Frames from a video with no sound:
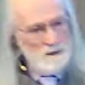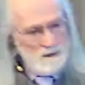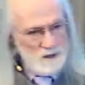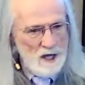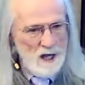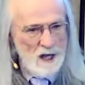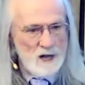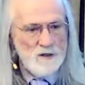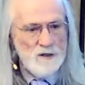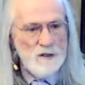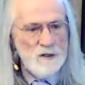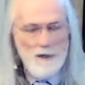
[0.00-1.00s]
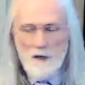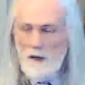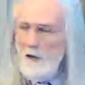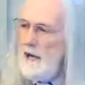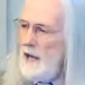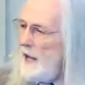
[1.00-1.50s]
challenged,
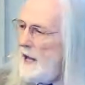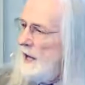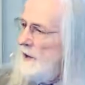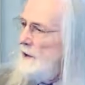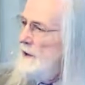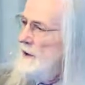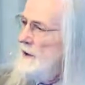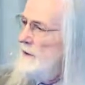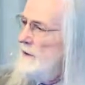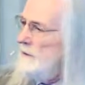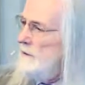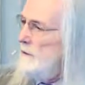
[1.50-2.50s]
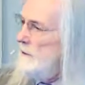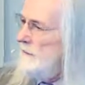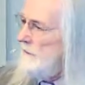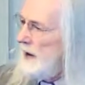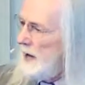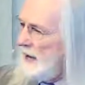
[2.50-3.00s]
and
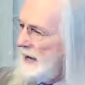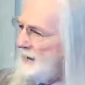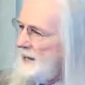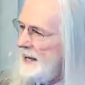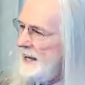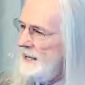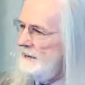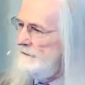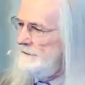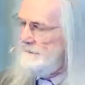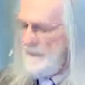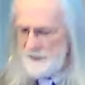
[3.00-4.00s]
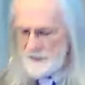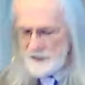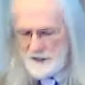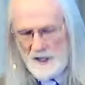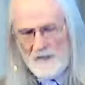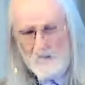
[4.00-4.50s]
provide a
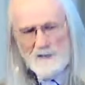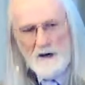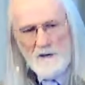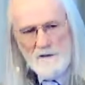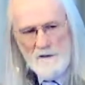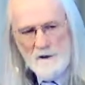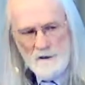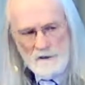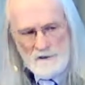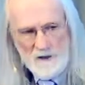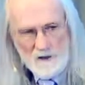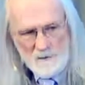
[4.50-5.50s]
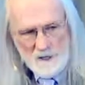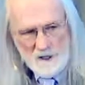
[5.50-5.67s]
sense of fulfillment